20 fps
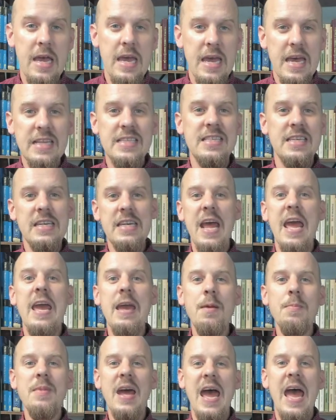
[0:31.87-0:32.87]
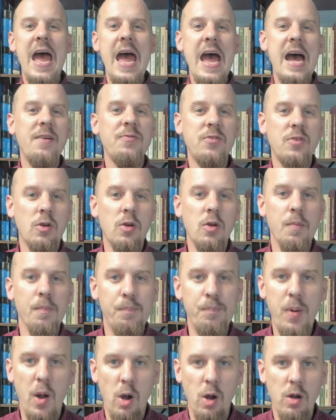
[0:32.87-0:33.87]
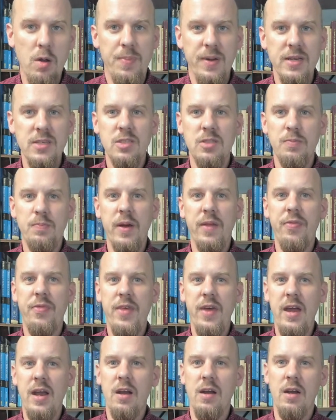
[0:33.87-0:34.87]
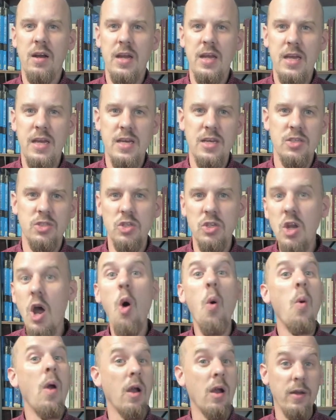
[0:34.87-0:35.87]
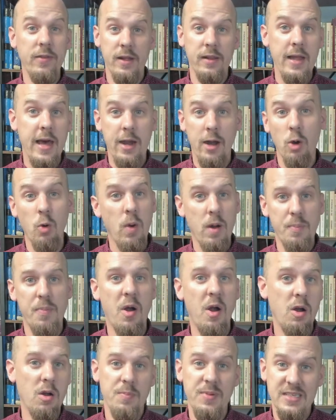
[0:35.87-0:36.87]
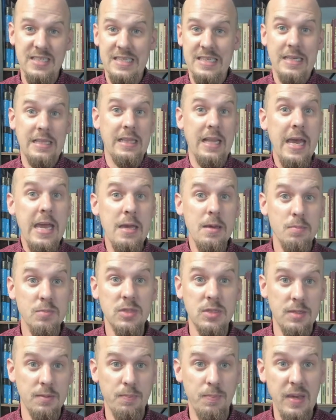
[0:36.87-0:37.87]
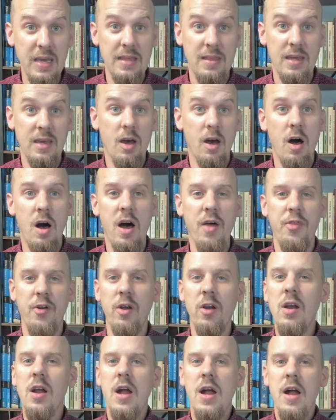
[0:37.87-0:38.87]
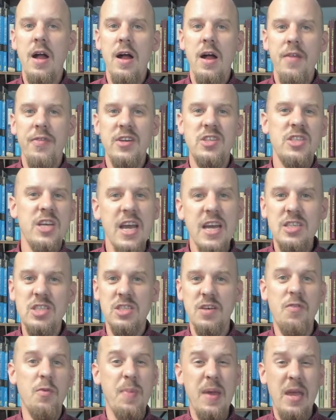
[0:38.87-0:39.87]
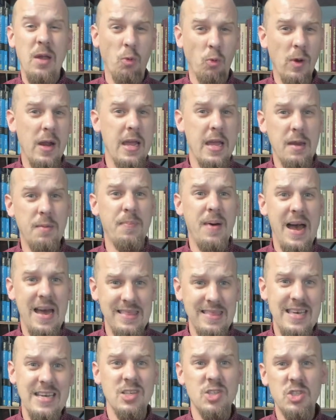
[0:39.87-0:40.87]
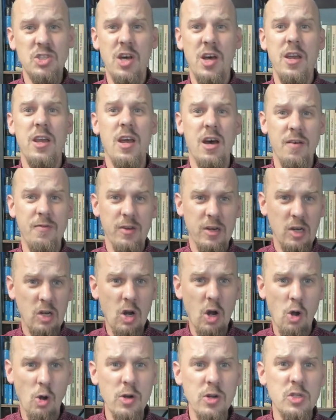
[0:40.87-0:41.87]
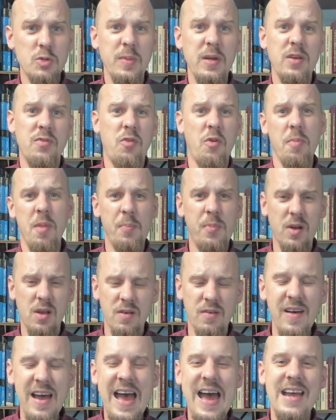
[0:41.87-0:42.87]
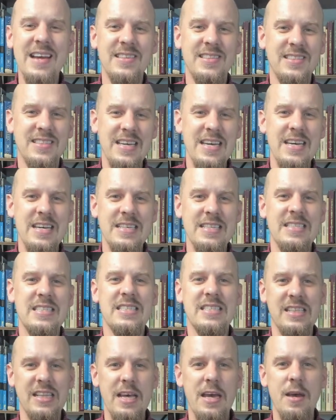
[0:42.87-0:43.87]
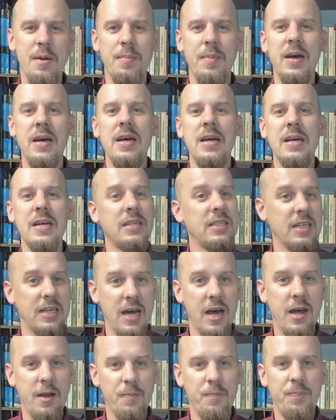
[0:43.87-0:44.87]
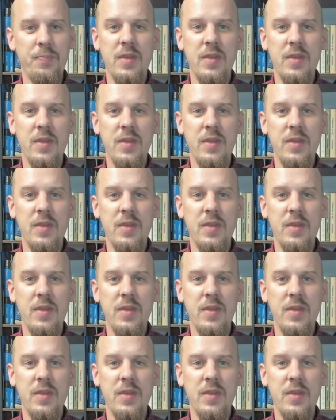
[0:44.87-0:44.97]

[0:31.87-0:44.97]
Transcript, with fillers: It's named after Barnabas, but there is nowhere in the letter where Barnabas claims to be the author. The chances of it being written by the son of encouragement from the Book of Acts is slim to none.